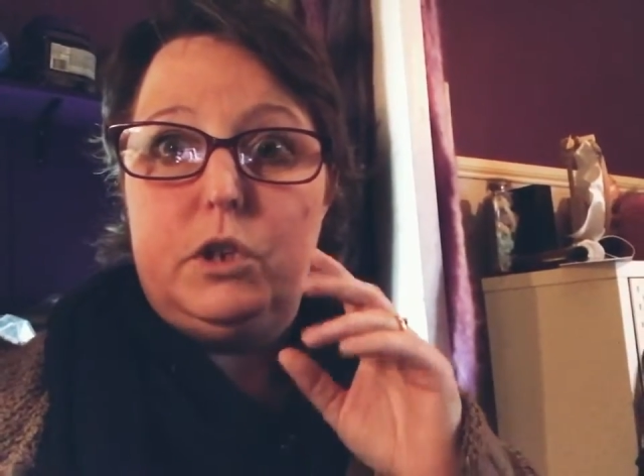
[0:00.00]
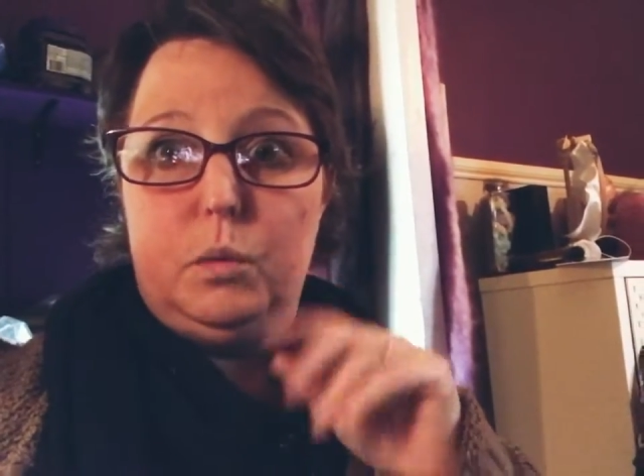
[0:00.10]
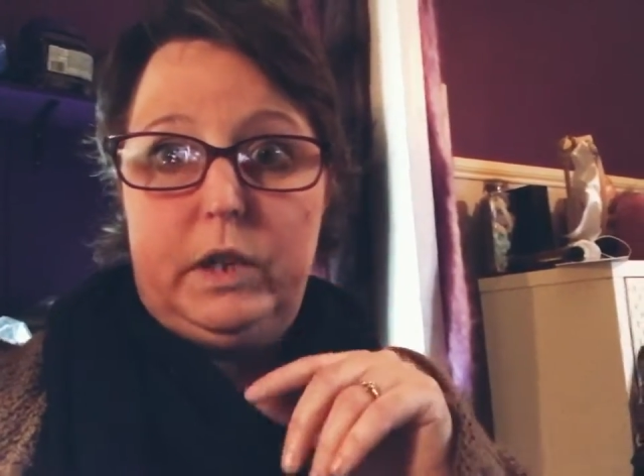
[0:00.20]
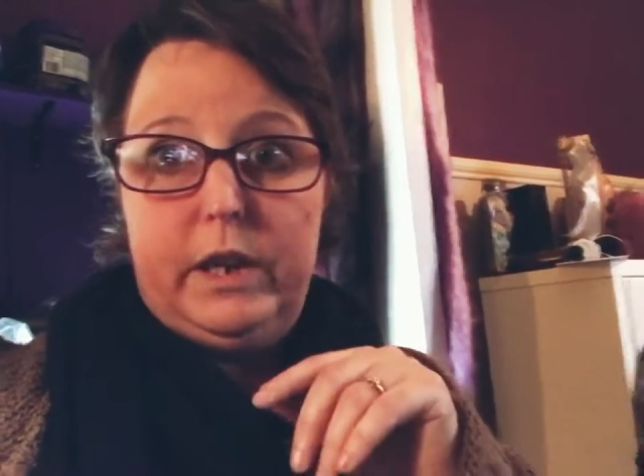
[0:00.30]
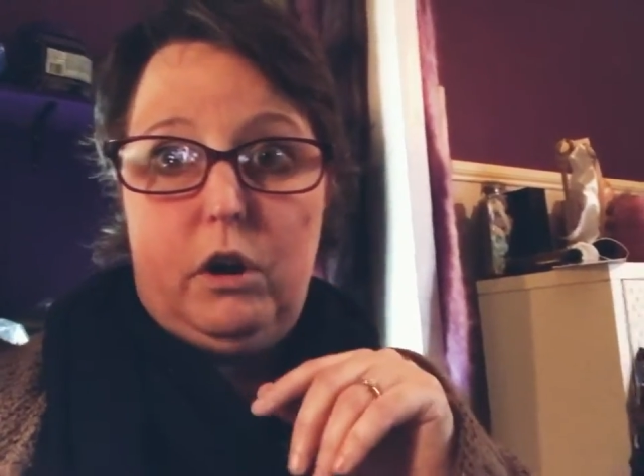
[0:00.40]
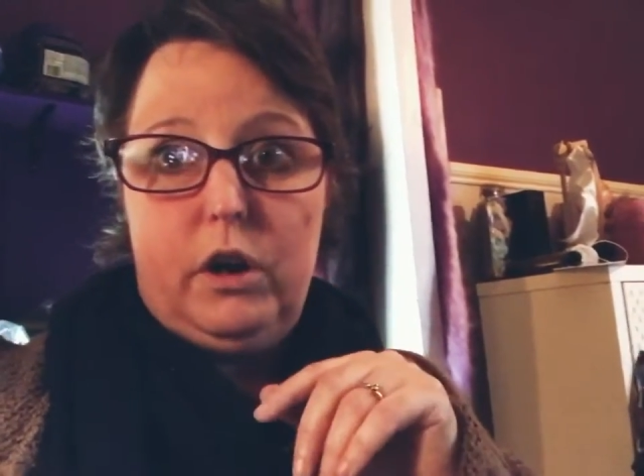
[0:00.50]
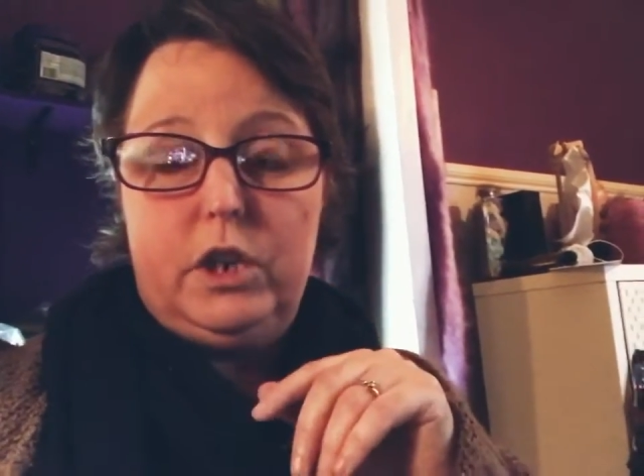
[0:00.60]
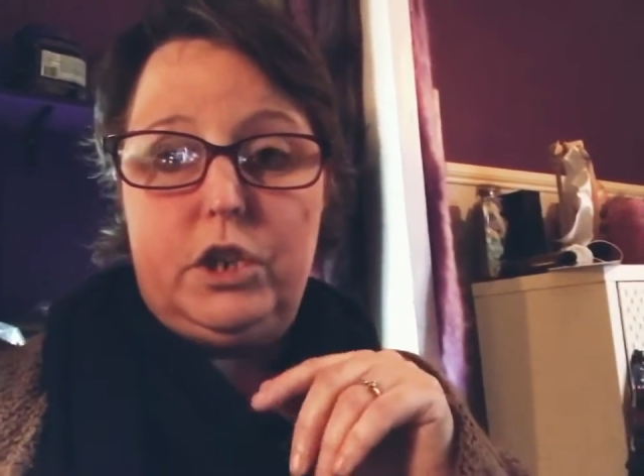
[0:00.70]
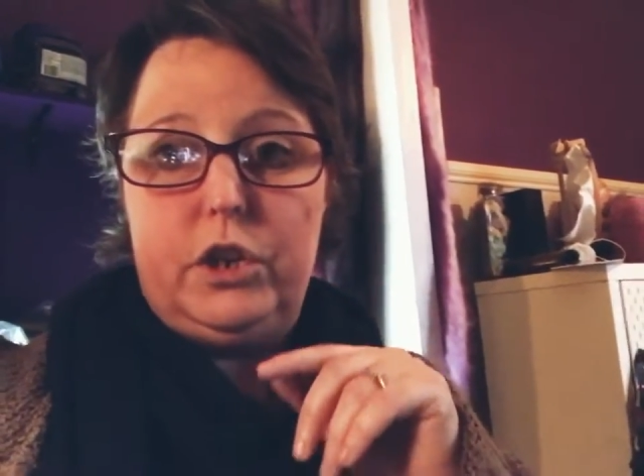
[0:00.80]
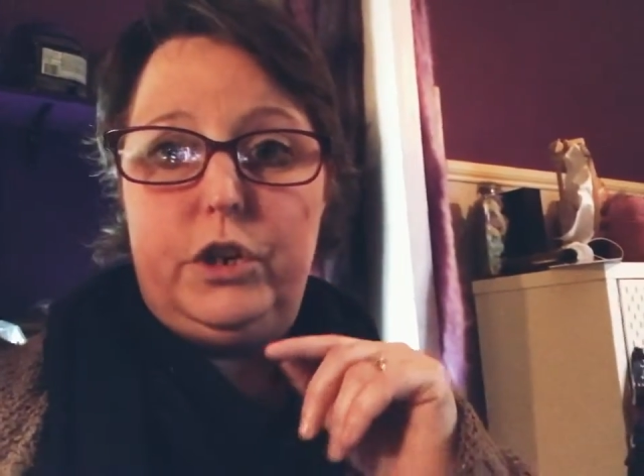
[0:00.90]
to Woolie
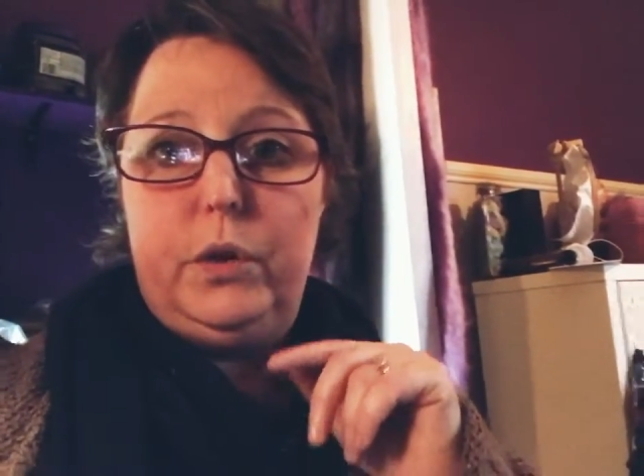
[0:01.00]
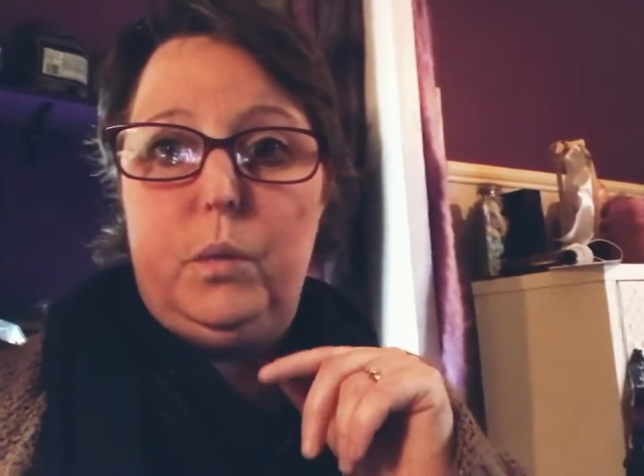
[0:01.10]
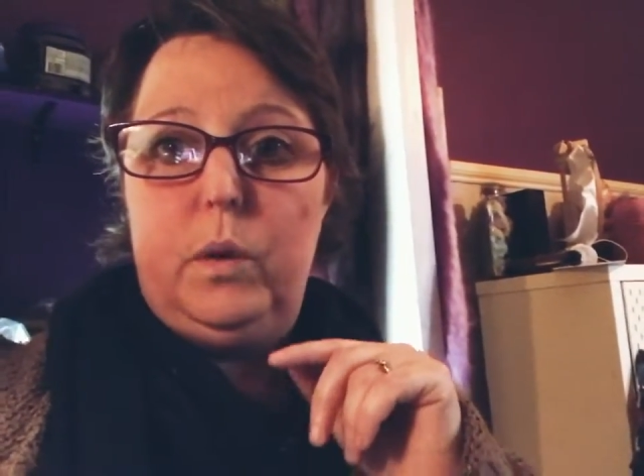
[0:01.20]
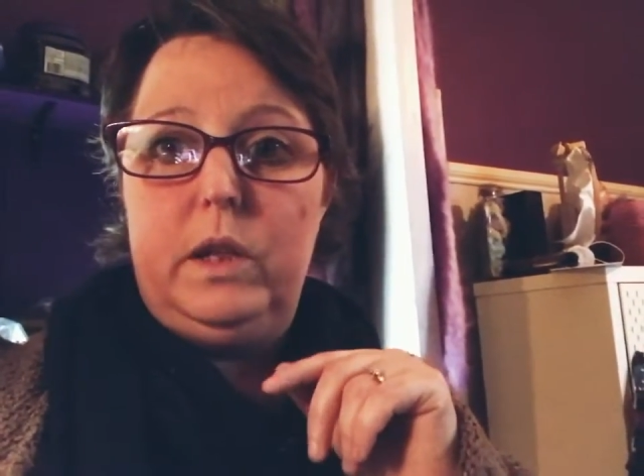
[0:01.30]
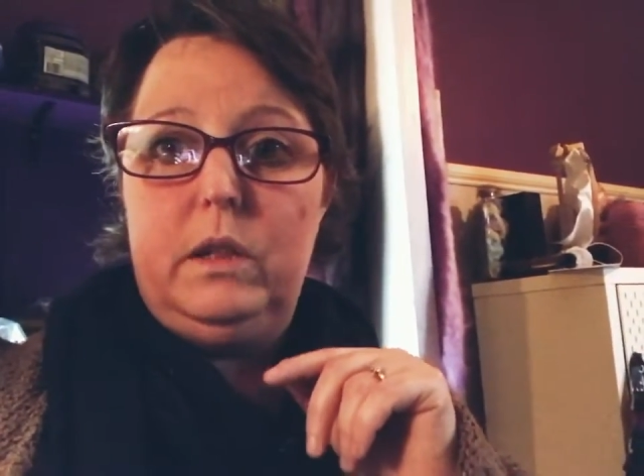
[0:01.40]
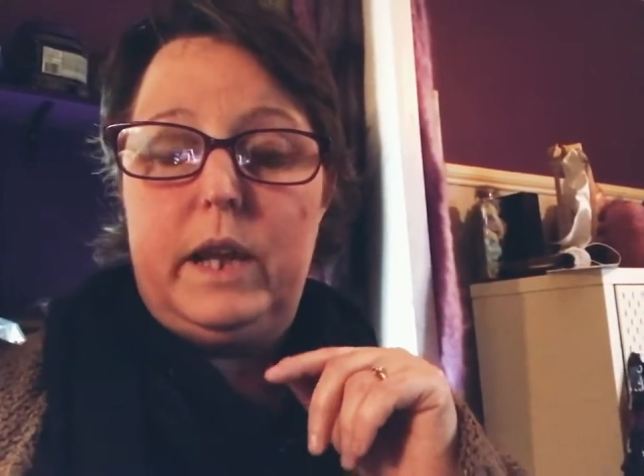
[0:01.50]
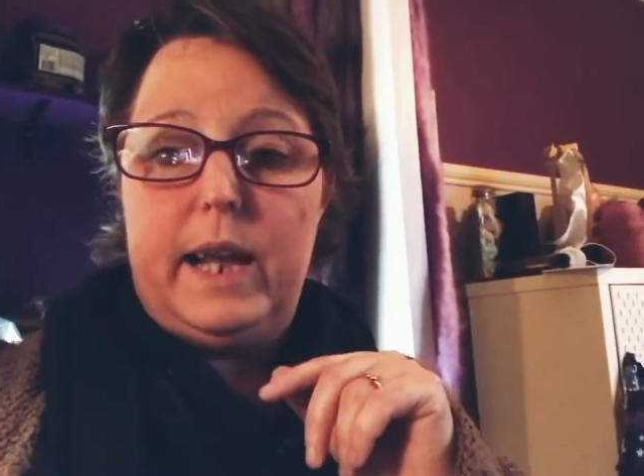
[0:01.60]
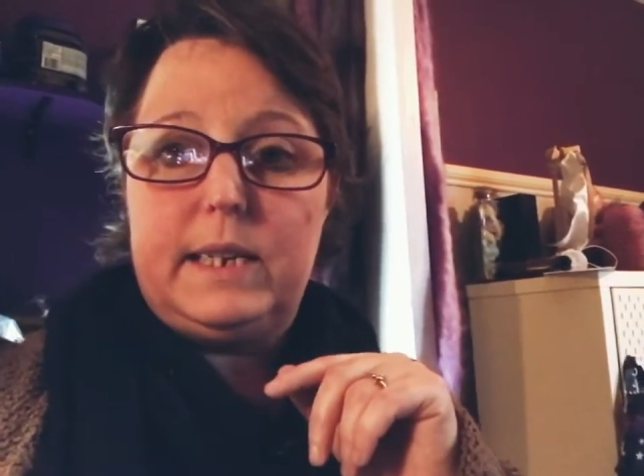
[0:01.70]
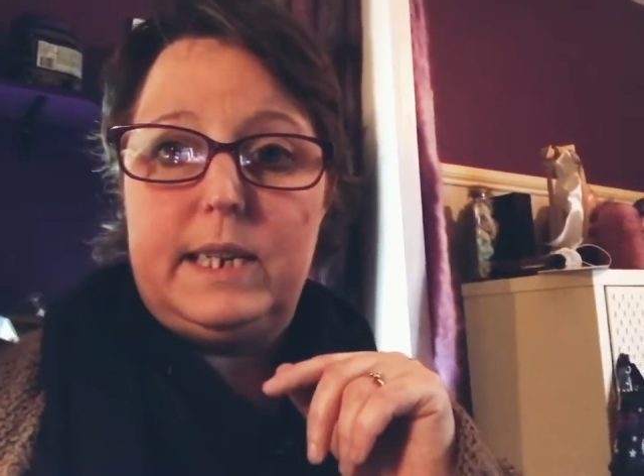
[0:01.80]
Cottage, you will get